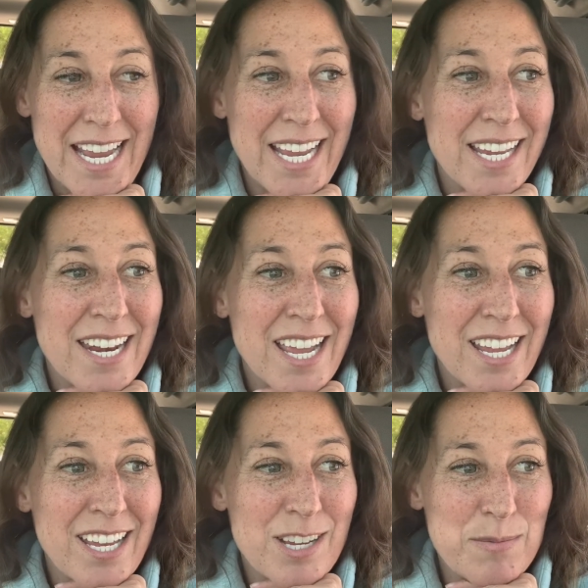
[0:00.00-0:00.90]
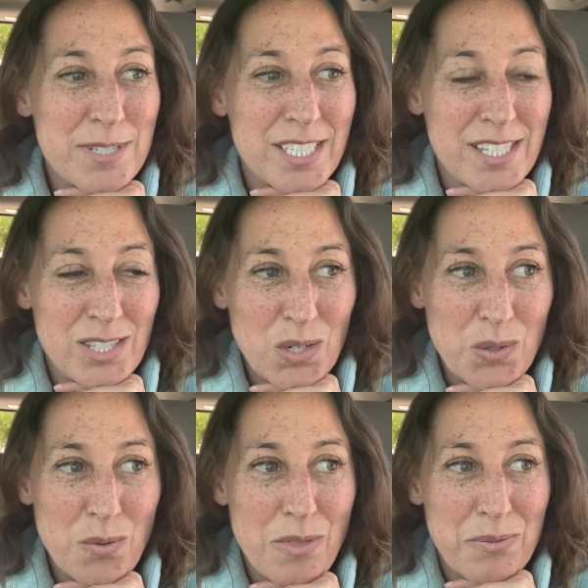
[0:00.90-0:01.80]
And I am just
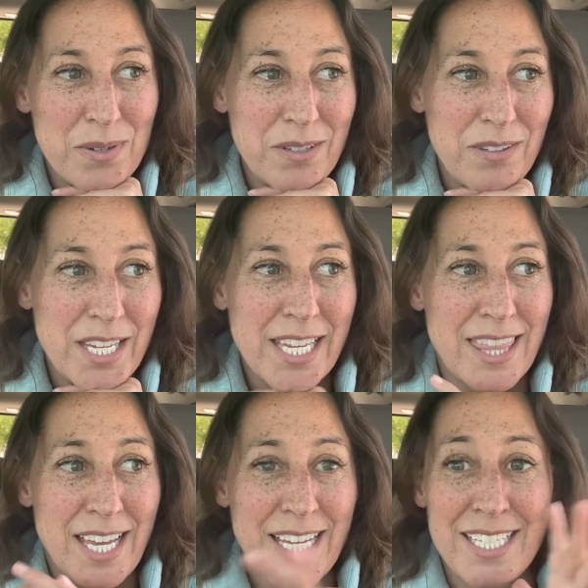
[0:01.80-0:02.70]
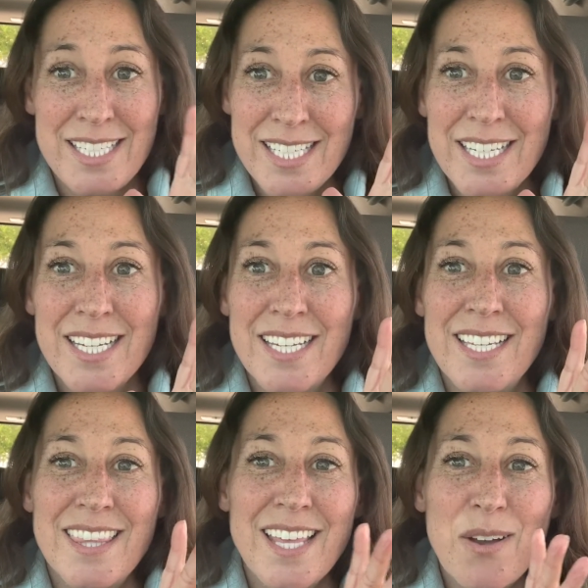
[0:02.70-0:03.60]
so thrilled at the idea
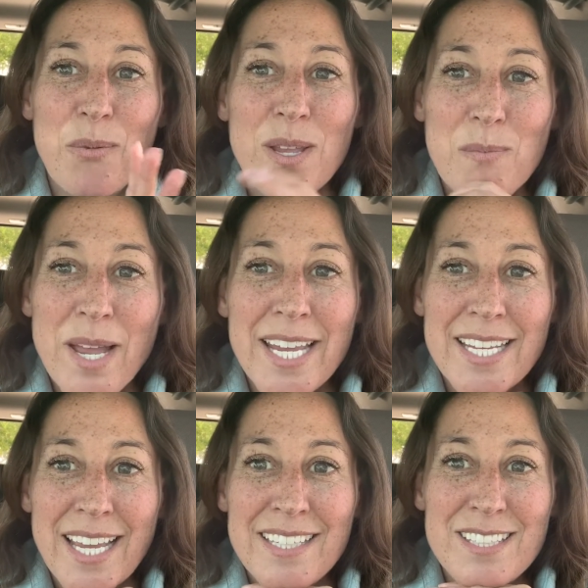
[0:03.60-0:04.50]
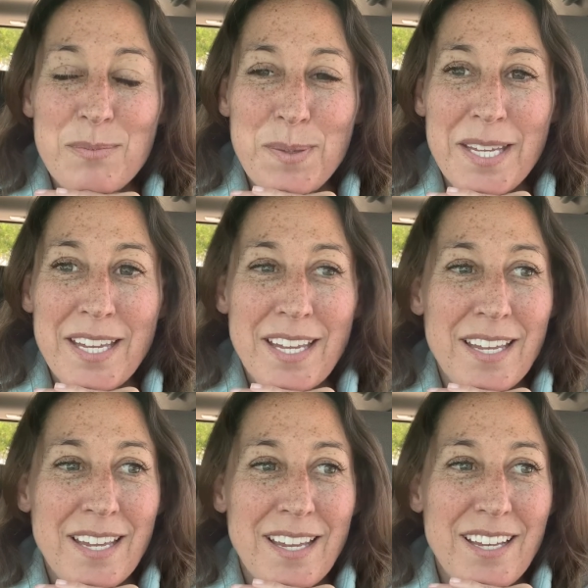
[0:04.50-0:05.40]
that we might get to be
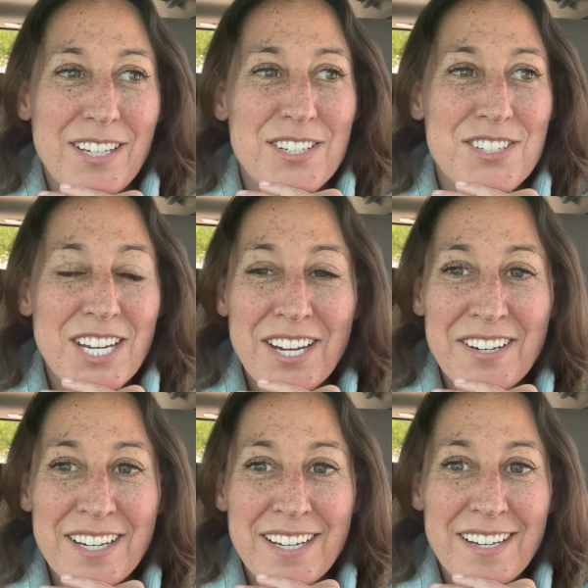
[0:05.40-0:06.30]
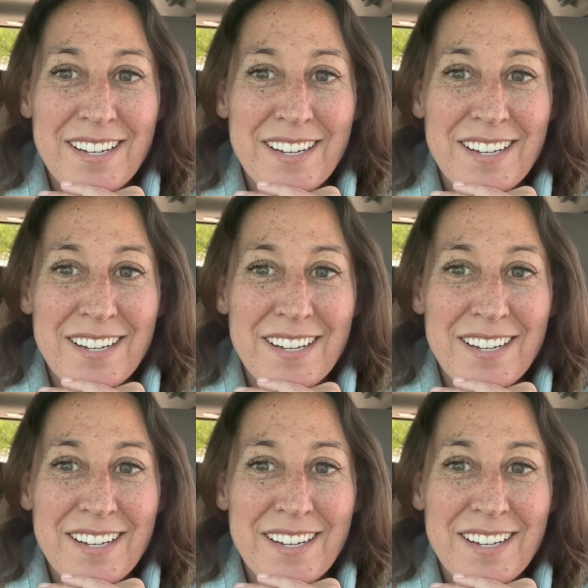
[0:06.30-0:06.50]
sharing,